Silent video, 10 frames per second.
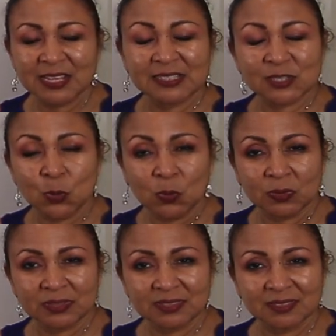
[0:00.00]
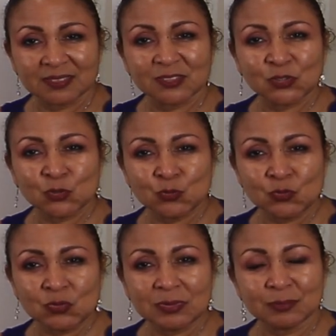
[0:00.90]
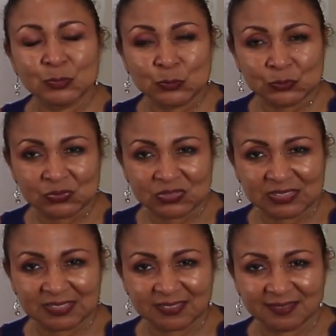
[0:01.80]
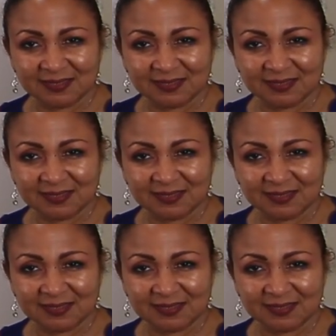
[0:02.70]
It's called Two Moons.